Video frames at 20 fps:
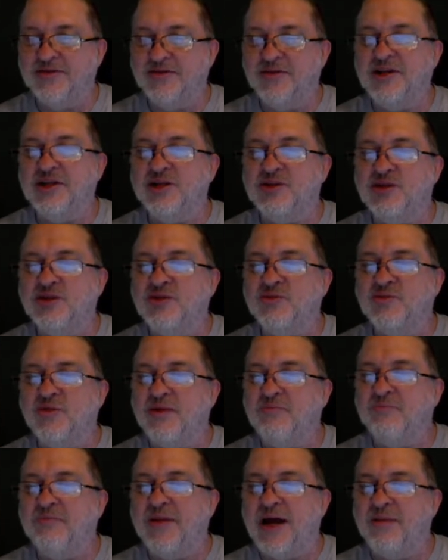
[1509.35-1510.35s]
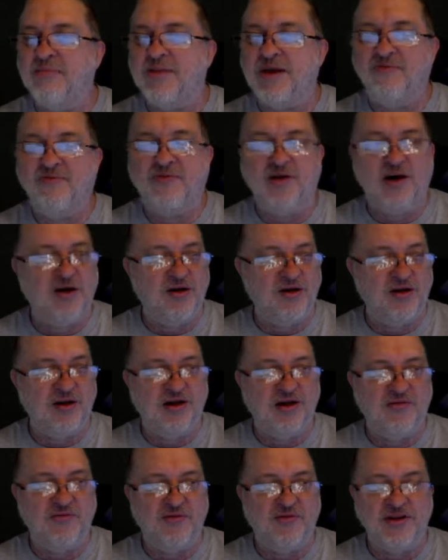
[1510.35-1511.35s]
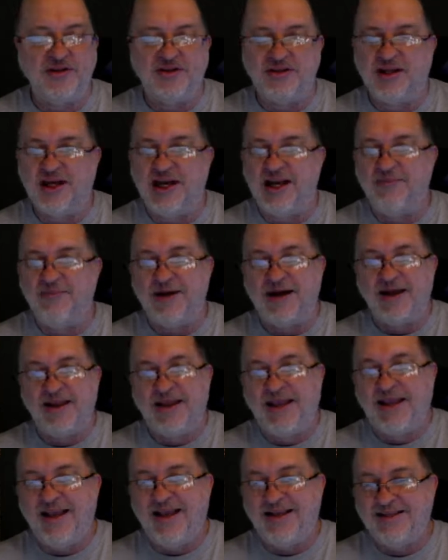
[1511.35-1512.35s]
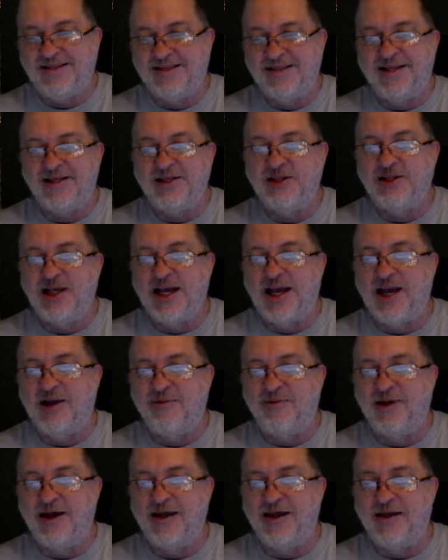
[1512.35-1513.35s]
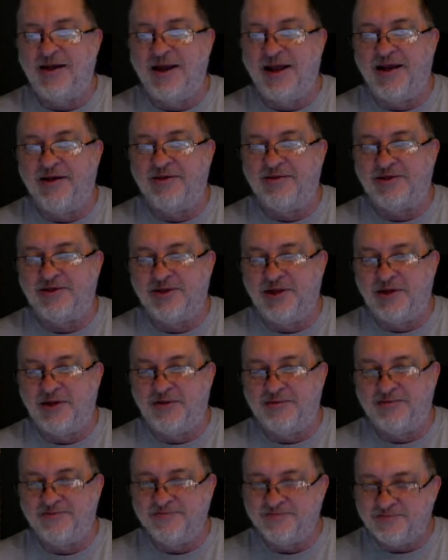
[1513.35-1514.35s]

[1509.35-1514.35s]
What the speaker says: This is what made me fall in love with this game. I can't see chat right now, so